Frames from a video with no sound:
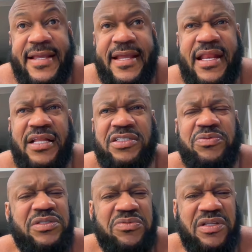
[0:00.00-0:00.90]
And I just
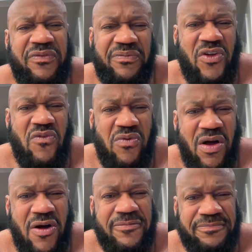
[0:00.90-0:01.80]
wasn't really
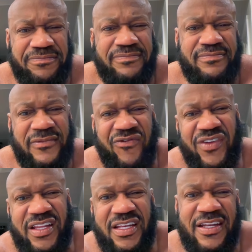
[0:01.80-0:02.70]
overall
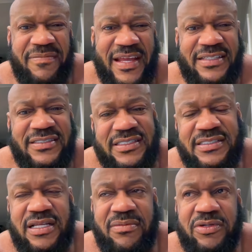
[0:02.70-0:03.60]
feeling in the best
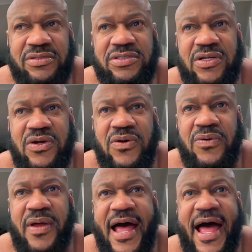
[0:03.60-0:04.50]
this summer.
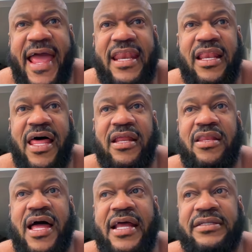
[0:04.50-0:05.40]
So I had a lot of
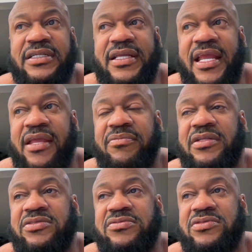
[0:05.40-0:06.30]
clients that came
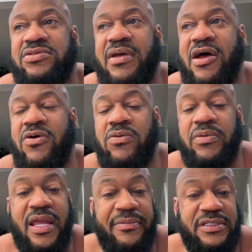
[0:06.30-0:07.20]
into my home,
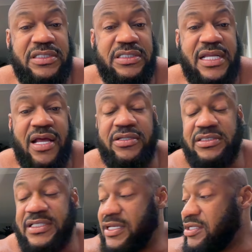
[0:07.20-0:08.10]
came into this house,
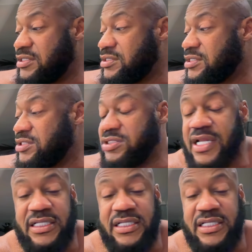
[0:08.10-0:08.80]
sat here in this kitchen.